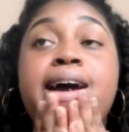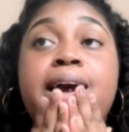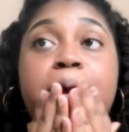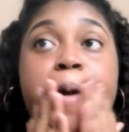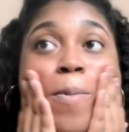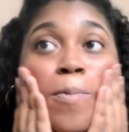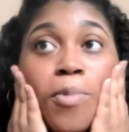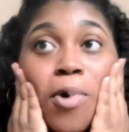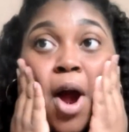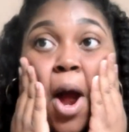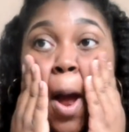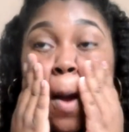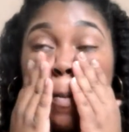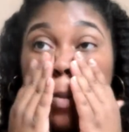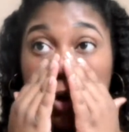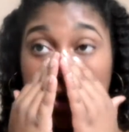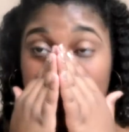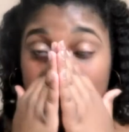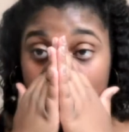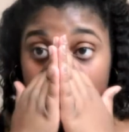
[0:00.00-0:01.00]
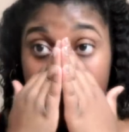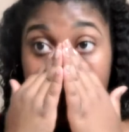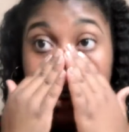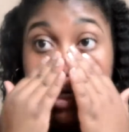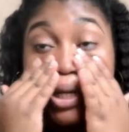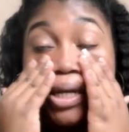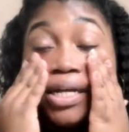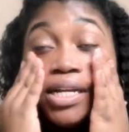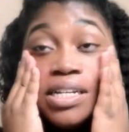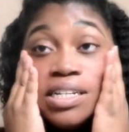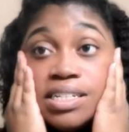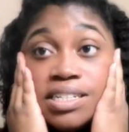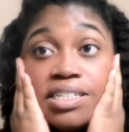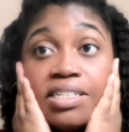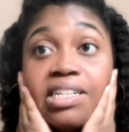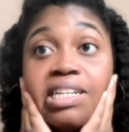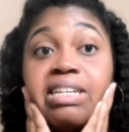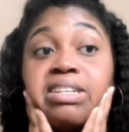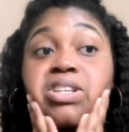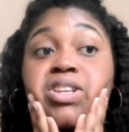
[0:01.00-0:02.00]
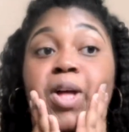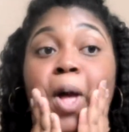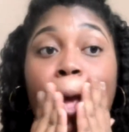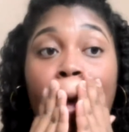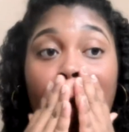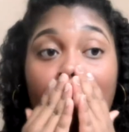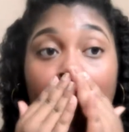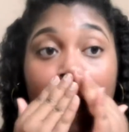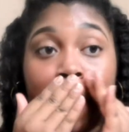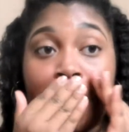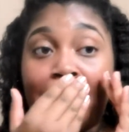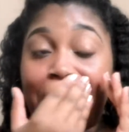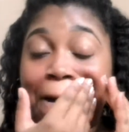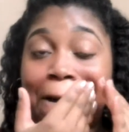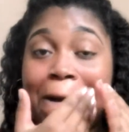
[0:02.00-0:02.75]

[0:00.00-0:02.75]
And primer to me is just like